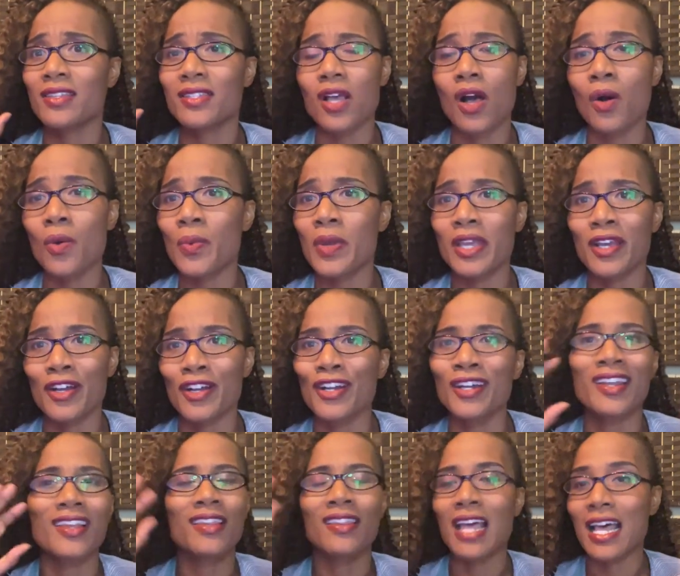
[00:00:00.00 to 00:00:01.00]
It's all
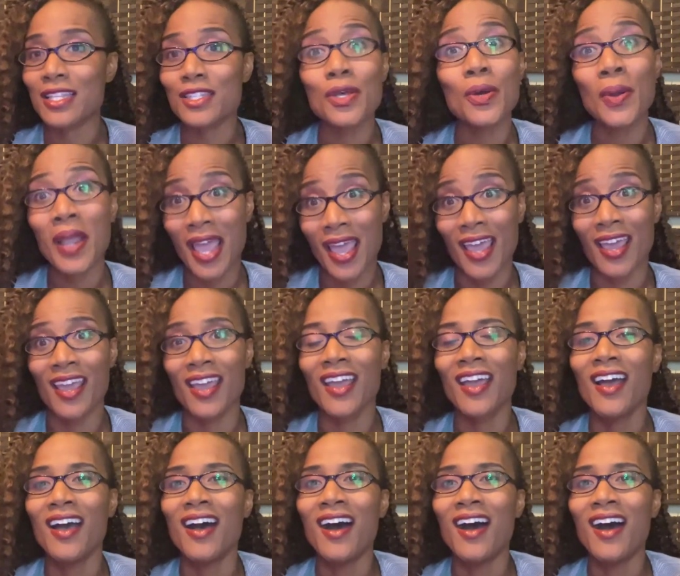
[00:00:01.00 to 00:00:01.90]
weird, and that's okay.